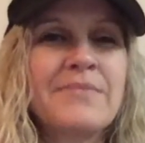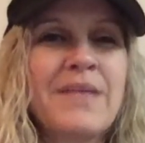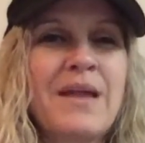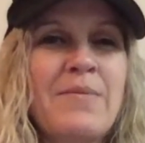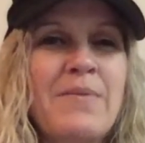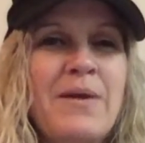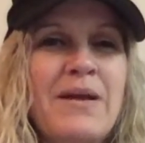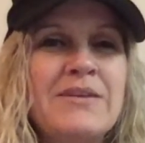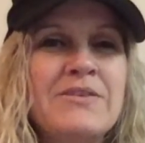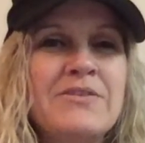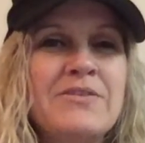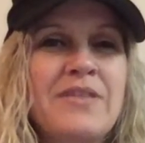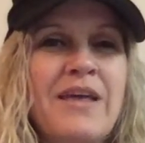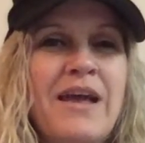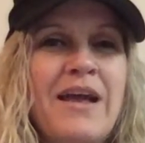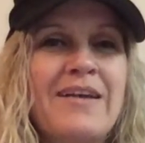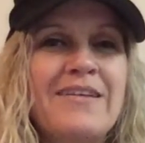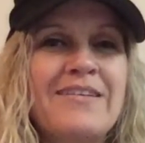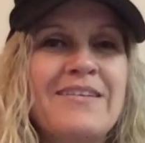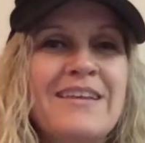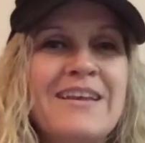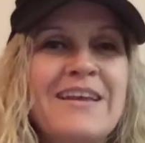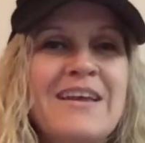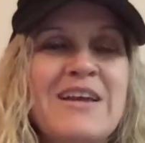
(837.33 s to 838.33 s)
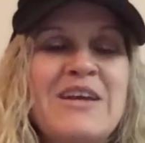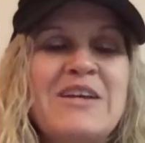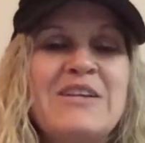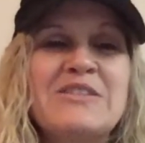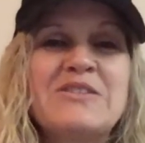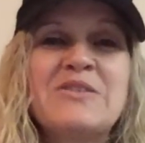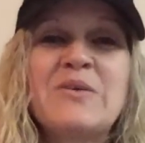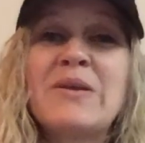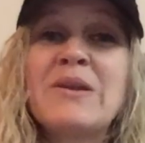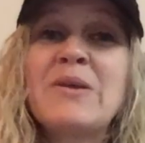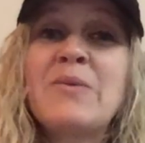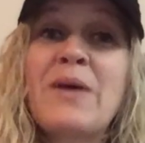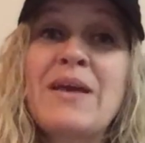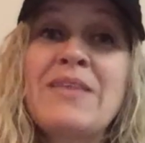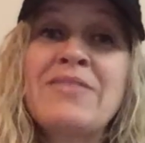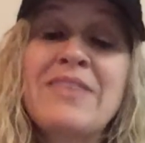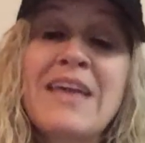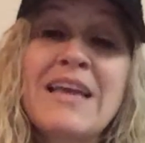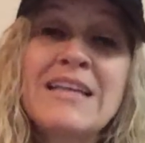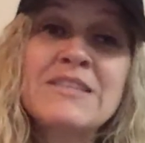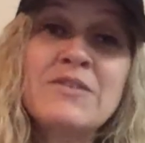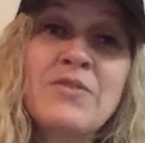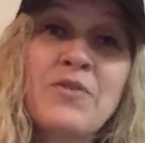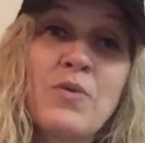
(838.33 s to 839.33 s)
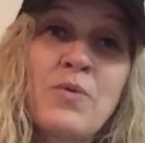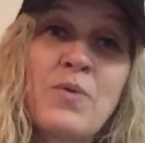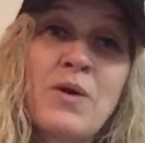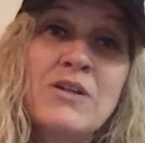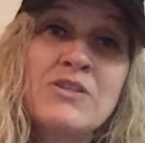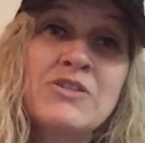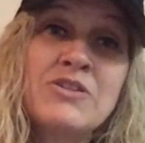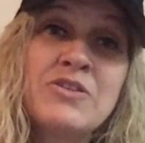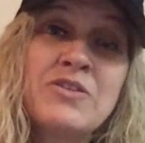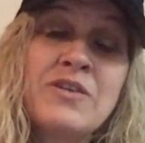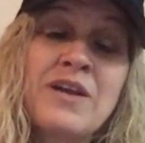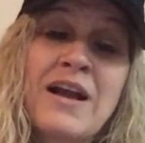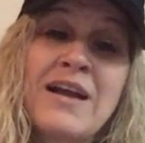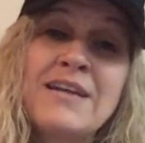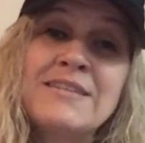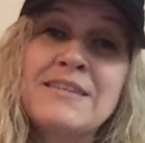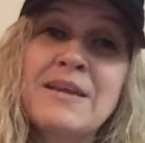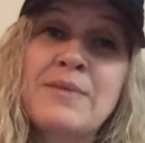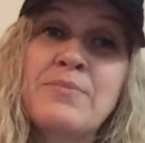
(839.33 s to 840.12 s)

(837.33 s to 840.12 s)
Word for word: I might do that. So anyway, thanks for watching, you guys.